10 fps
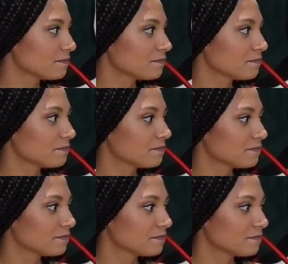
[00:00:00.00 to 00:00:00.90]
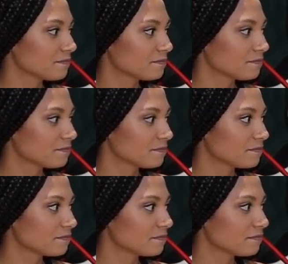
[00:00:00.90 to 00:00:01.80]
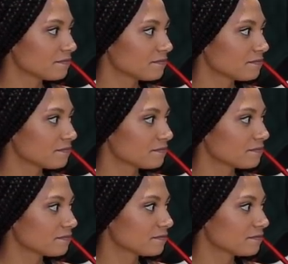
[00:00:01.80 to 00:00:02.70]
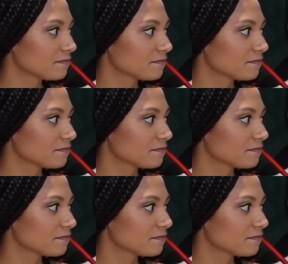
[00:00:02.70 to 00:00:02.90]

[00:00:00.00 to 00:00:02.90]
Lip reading: This person isn't speaking.